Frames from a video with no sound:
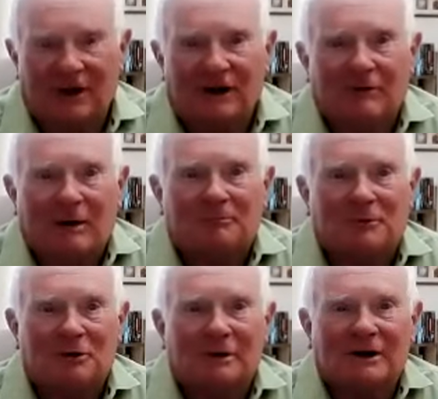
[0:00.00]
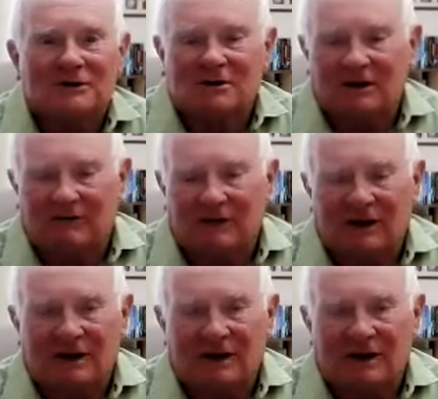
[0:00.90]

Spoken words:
you give up too much TV,